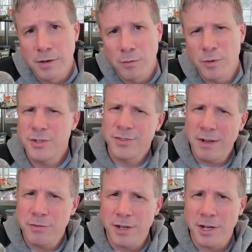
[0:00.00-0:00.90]
which
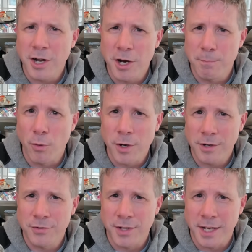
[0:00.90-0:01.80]
sounds like a kind of
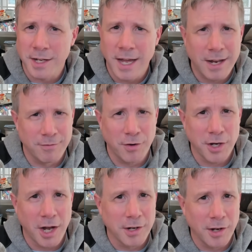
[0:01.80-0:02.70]
pointless thing and very
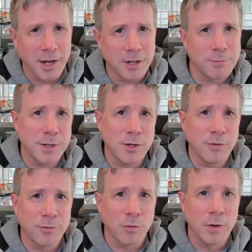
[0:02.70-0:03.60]
unlikely to be
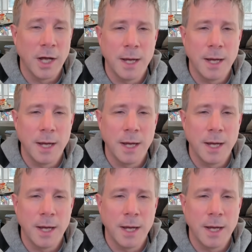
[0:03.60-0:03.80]
useful,